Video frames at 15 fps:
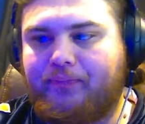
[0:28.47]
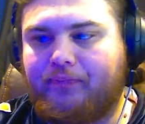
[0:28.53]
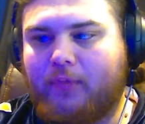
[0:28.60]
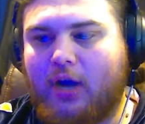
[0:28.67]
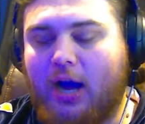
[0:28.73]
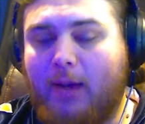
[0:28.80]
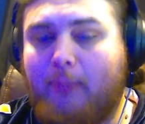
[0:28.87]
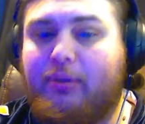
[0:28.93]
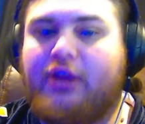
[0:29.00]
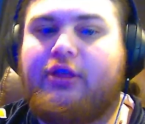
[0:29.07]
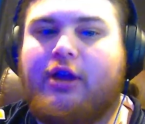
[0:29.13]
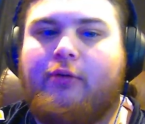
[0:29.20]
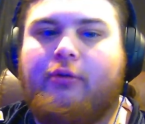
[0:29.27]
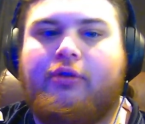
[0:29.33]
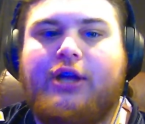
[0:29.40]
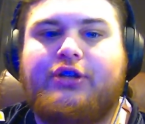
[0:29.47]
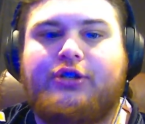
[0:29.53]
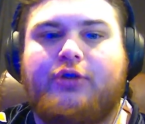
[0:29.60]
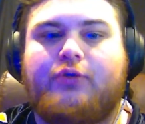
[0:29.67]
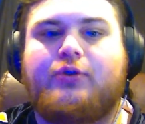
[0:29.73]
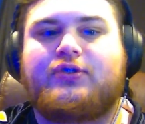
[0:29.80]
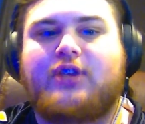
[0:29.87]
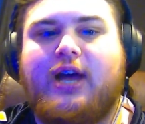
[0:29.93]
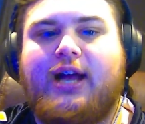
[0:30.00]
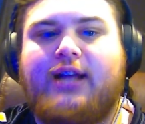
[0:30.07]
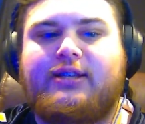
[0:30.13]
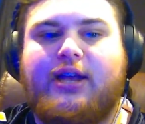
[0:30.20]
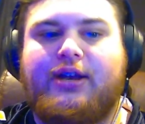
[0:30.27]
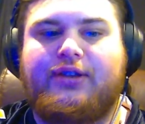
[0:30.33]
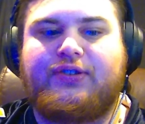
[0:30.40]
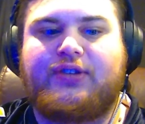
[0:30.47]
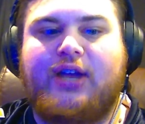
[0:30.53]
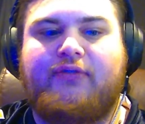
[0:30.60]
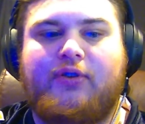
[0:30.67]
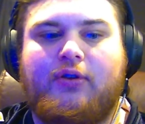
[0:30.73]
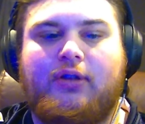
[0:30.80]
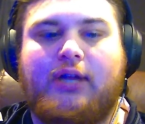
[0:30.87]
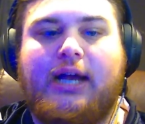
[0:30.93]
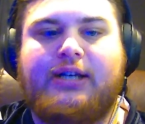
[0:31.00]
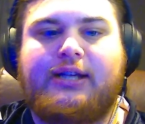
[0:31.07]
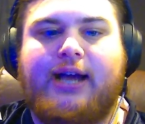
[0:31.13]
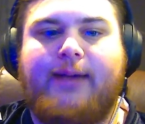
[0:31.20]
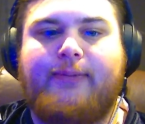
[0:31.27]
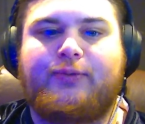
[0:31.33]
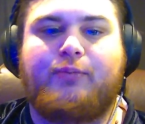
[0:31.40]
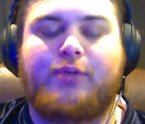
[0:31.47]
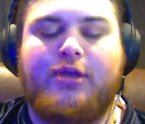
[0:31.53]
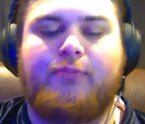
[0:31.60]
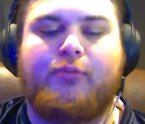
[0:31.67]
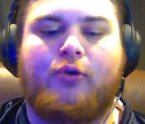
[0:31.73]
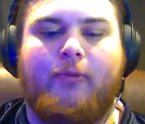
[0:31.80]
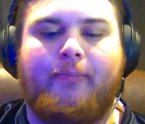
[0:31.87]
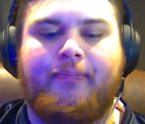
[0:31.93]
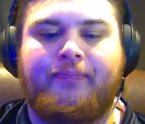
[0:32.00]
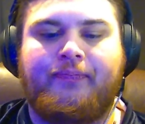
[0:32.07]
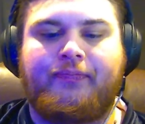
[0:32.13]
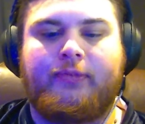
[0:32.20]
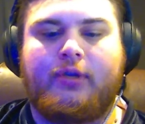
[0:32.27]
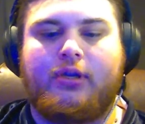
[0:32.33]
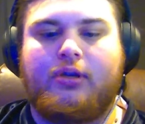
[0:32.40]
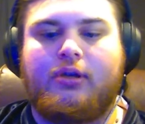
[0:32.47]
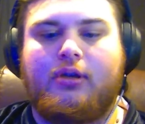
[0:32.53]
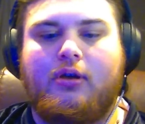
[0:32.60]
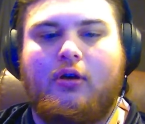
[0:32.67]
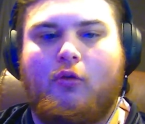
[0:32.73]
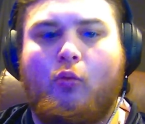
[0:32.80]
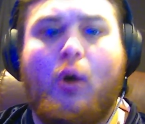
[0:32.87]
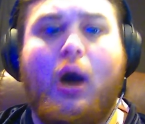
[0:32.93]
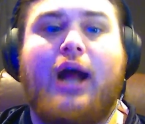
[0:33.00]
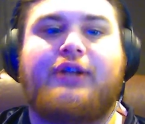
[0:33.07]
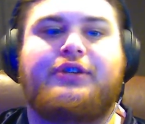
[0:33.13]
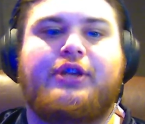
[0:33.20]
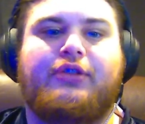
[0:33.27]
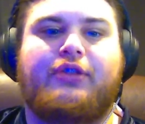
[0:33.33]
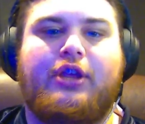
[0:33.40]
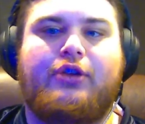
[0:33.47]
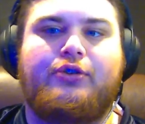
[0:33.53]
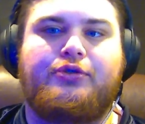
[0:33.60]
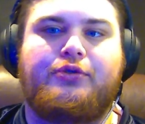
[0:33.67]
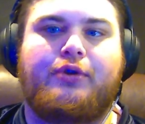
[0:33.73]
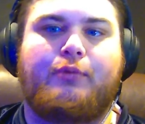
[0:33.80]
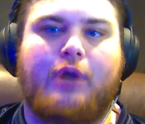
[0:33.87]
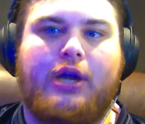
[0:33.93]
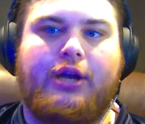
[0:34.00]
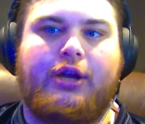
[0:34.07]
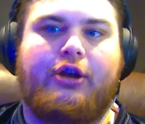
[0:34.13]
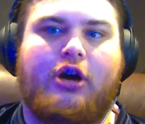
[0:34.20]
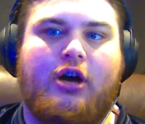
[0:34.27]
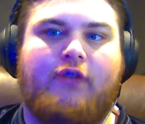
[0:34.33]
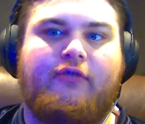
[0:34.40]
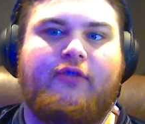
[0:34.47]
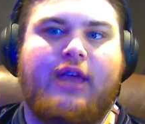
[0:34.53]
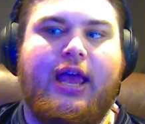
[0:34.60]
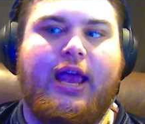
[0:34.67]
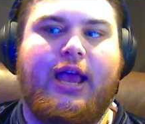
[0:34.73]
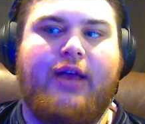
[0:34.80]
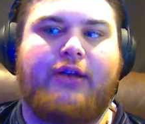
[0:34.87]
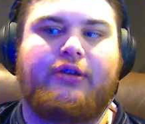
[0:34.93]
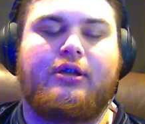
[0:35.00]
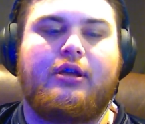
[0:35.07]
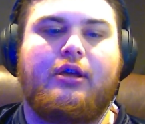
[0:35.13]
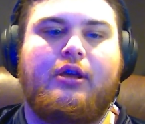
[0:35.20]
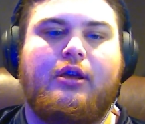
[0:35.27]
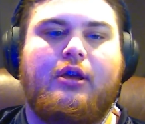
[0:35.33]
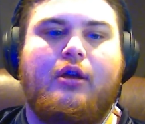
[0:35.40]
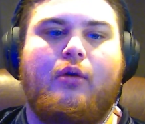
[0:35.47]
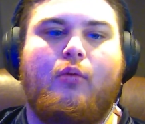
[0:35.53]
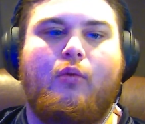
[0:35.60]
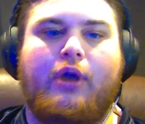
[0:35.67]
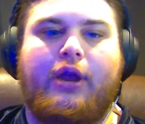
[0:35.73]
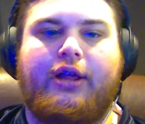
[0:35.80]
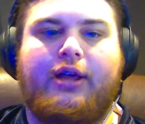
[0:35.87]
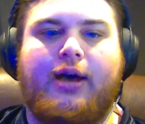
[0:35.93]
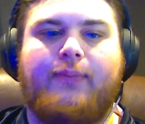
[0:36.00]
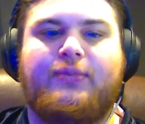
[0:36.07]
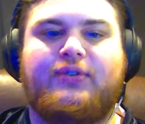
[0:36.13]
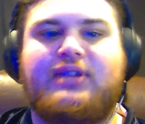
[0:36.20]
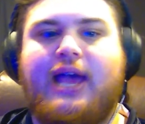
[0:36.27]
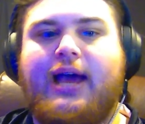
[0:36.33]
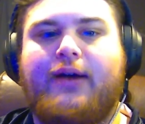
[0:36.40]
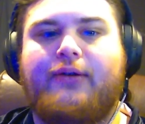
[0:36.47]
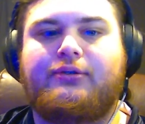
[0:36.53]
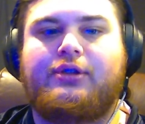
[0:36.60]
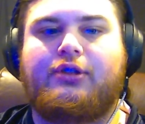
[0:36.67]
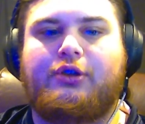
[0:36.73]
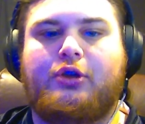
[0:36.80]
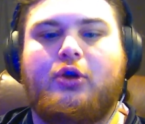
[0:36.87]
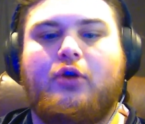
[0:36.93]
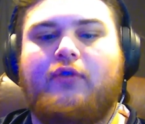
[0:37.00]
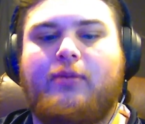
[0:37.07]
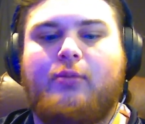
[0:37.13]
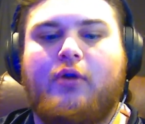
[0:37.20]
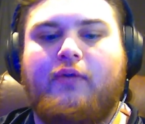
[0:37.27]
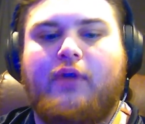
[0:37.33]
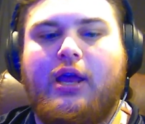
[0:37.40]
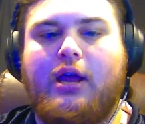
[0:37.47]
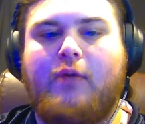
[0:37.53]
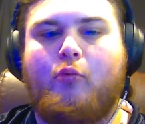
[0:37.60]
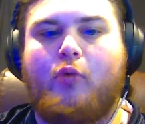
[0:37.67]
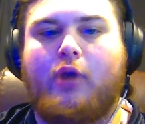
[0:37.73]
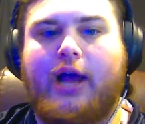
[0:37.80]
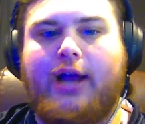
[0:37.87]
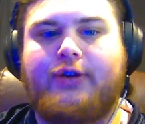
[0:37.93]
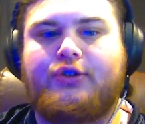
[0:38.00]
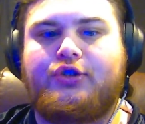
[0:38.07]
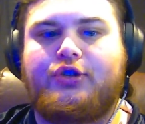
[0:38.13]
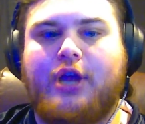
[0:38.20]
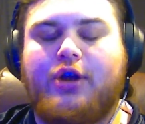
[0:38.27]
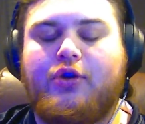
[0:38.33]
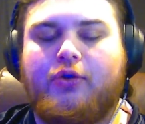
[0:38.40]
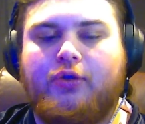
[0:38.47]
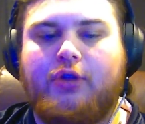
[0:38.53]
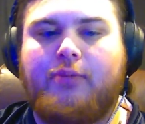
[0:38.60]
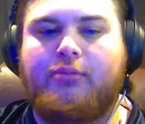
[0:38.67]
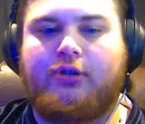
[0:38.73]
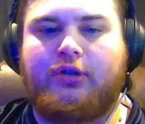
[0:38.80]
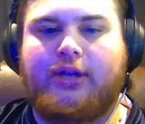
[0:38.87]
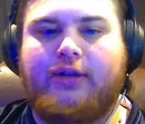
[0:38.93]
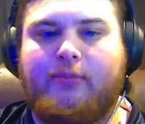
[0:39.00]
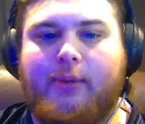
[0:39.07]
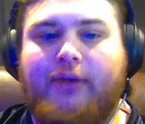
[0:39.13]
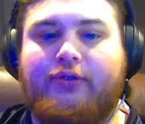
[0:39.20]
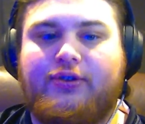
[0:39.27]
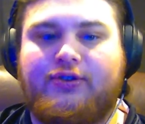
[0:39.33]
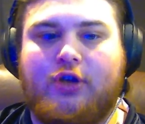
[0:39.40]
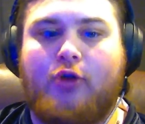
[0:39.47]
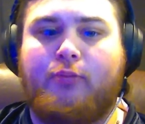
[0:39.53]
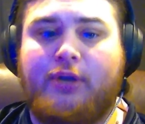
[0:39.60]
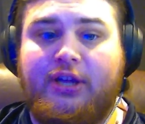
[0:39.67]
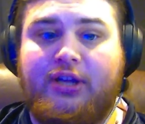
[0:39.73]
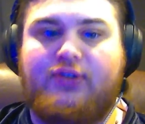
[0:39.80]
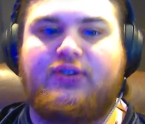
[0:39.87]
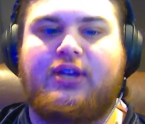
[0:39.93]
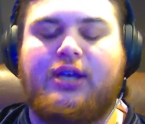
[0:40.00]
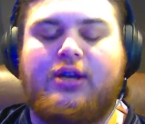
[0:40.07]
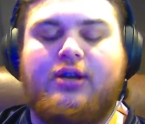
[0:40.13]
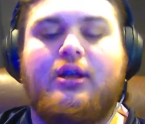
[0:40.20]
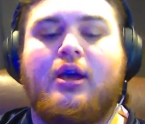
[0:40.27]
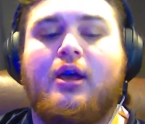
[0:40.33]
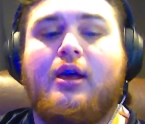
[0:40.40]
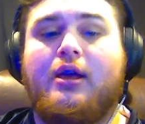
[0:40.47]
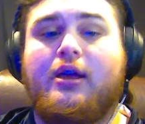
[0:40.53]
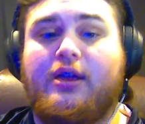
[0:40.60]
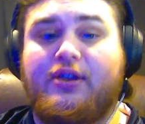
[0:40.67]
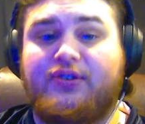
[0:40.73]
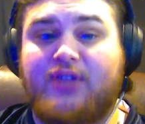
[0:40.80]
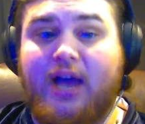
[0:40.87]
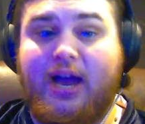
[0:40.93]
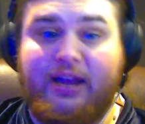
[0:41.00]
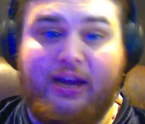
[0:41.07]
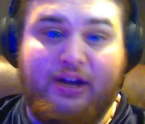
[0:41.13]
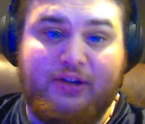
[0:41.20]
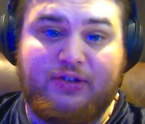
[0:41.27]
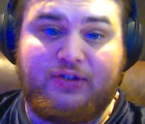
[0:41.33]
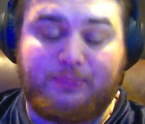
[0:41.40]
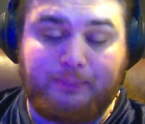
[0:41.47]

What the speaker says: a big thing with, like, children's content is I feel a lot of times when people watch it, they usually write it off, and when it comes down to the Goofy movie, what I genuinely believe about this opening scene is that it is